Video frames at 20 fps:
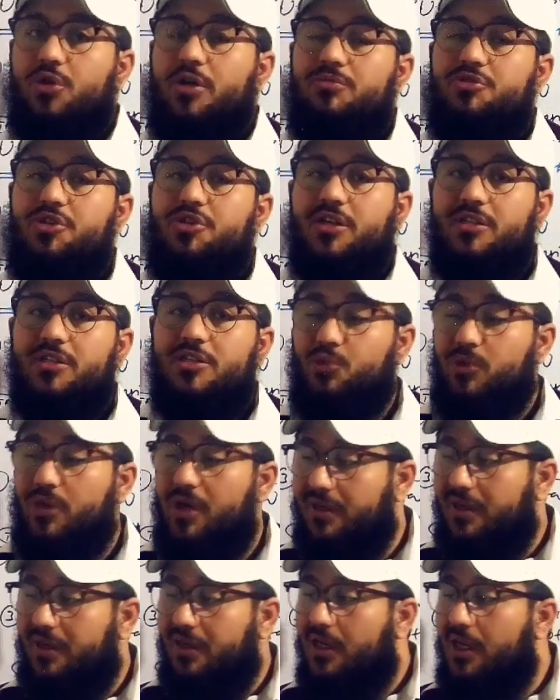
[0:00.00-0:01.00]
sodium channels,
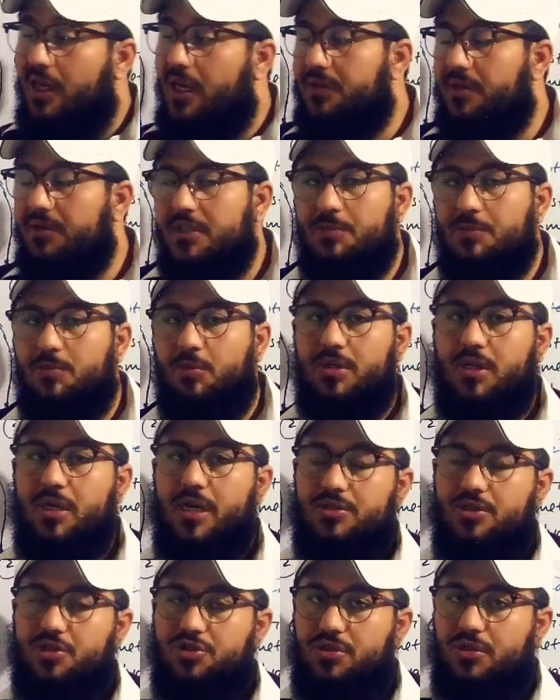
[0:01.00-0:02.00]
we are delaying the
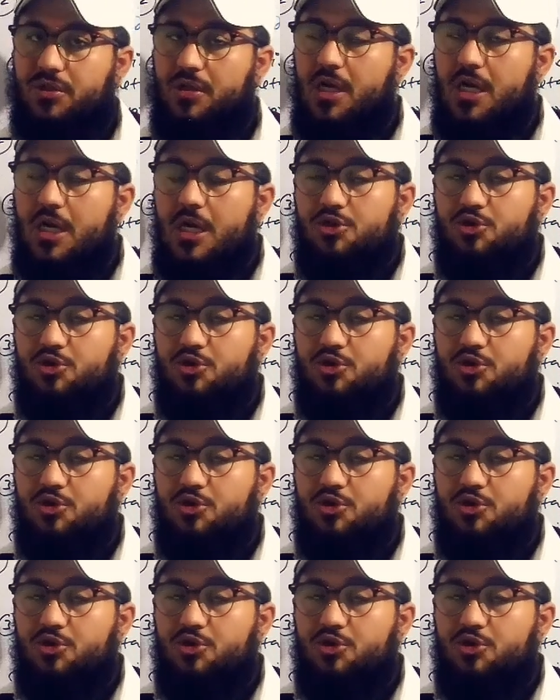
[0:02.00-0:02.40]
depolarization.